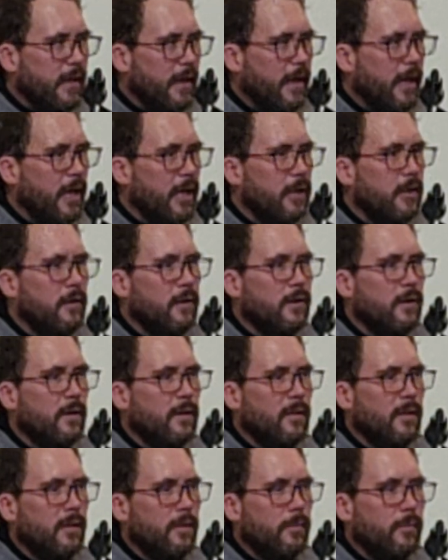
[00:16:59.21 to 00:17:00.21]
dead,
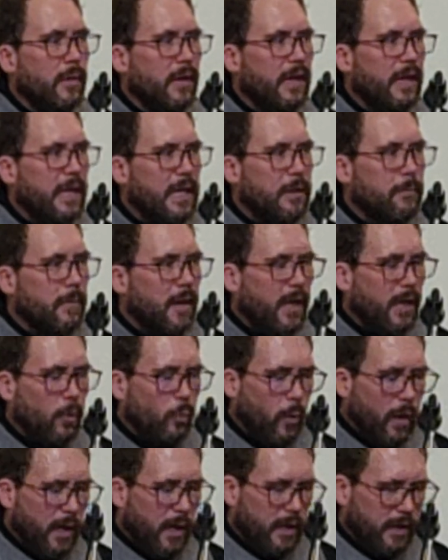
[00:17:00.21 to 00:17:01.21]
make
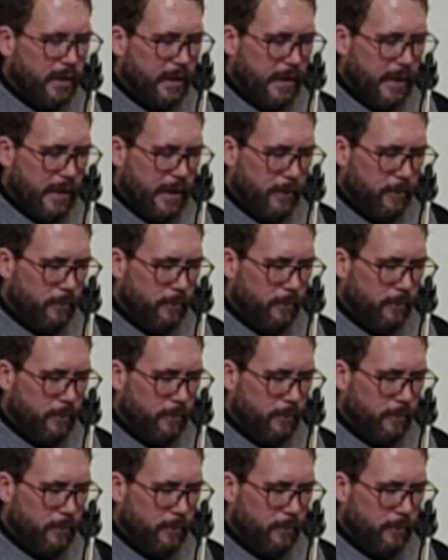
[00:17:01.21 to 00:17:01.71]
well of